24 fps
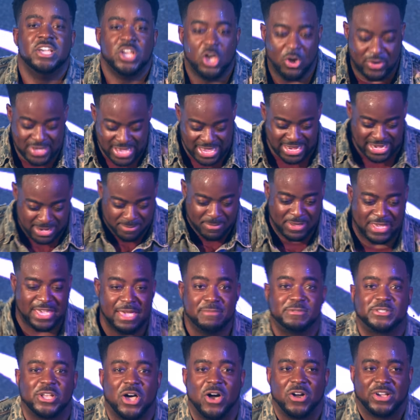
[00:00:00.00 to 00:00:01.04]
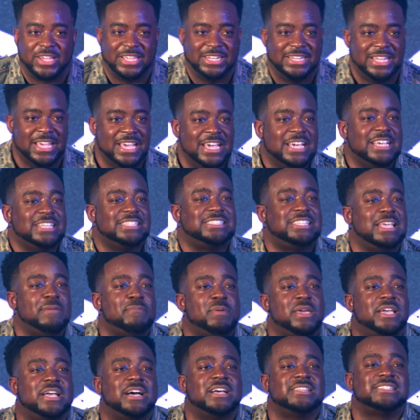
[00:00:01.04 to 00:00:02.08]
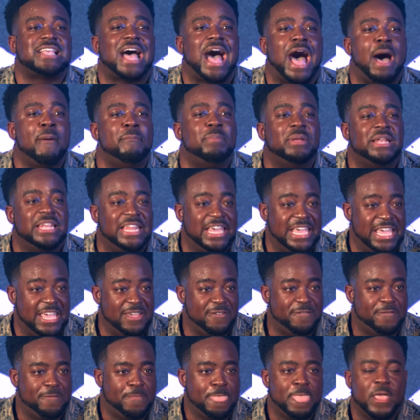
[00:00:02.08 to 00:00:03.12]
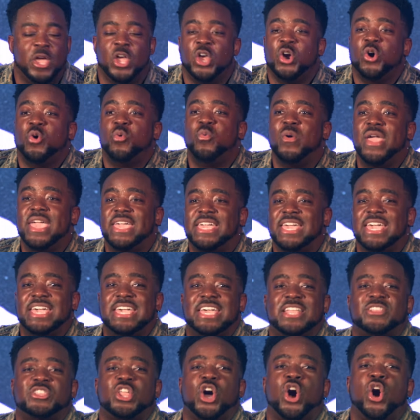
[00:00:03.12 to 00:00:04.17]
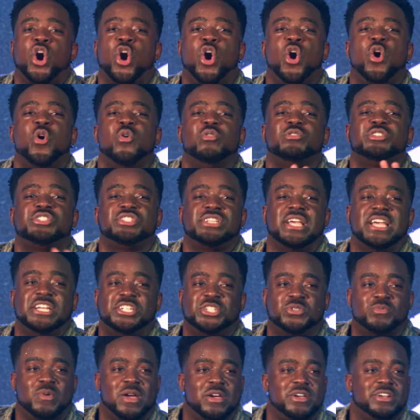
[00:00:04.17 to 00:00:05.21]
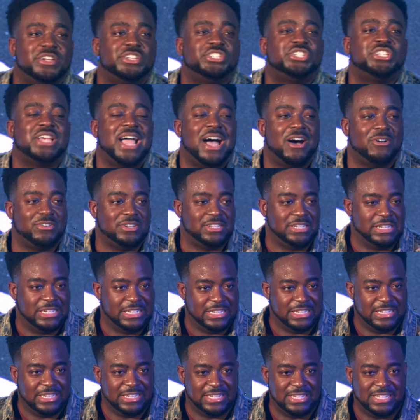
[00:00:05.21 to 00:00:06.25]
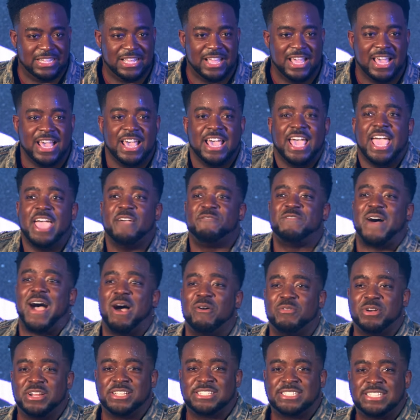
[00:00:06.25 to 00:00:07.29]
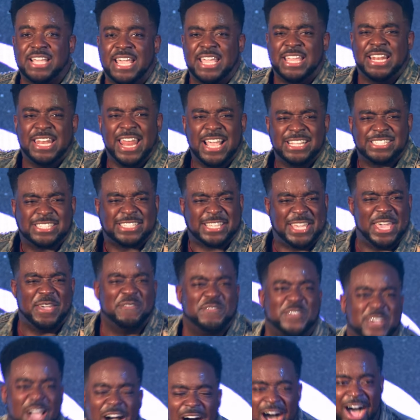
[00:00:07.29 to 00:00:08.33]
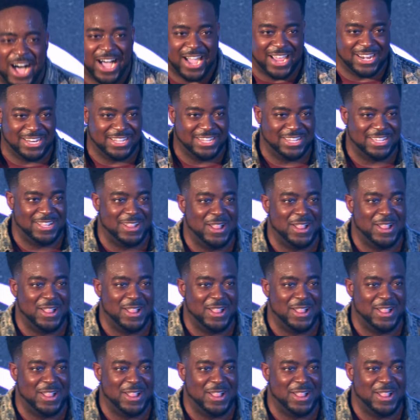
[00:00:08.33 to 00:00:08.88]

Okay, let me keep talking. See, because I believe we can get the whole sanctuary to shout. If I were to say, let's give God